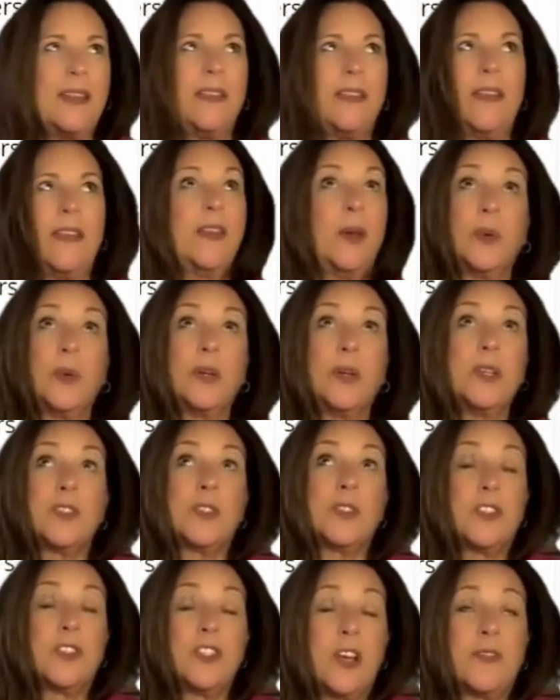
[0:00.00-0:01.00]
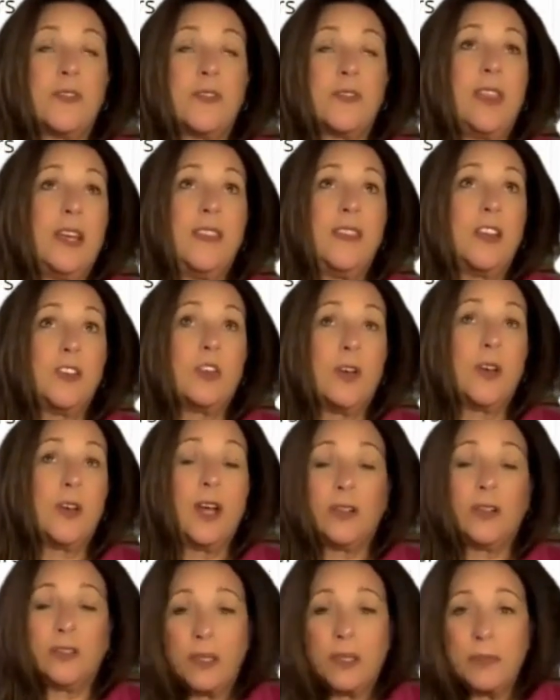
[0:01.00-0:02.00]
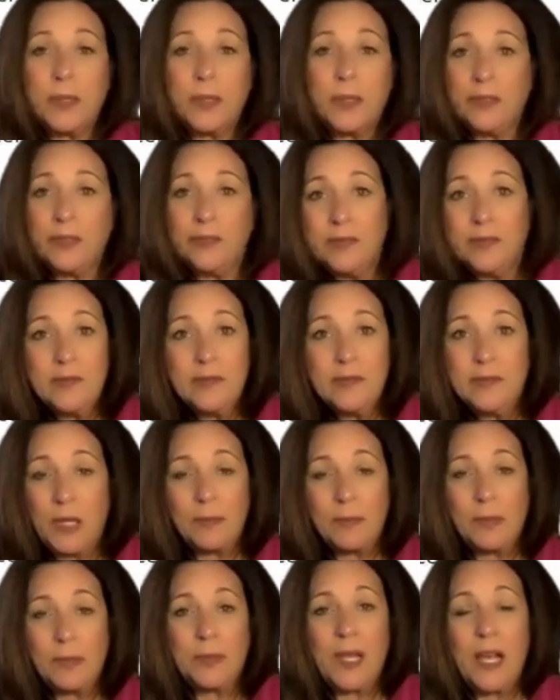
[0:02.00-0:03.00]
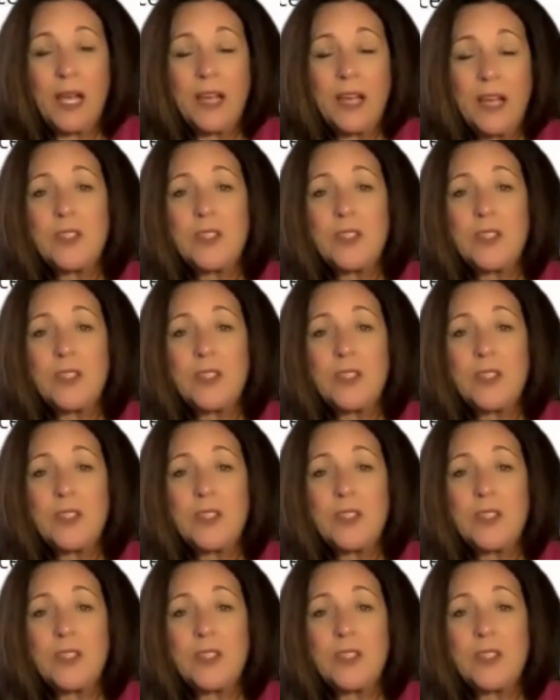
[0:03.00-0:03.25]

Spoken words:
and then they want to search everything, and then you're held up and blah blah blah.